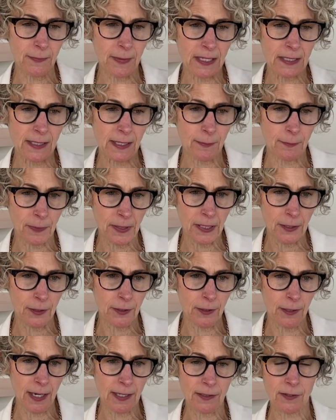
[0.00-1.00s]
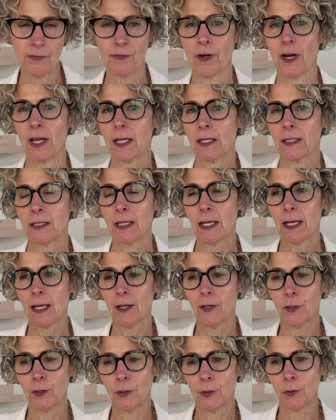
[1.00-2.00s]
My son Peter has a friend
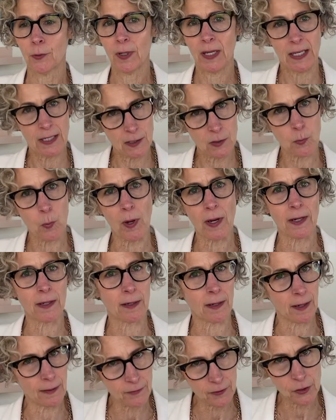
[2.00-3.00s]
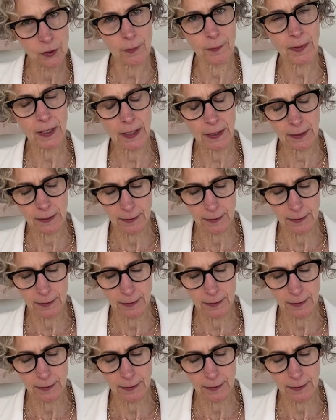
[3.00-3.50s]
who is one of a triplet.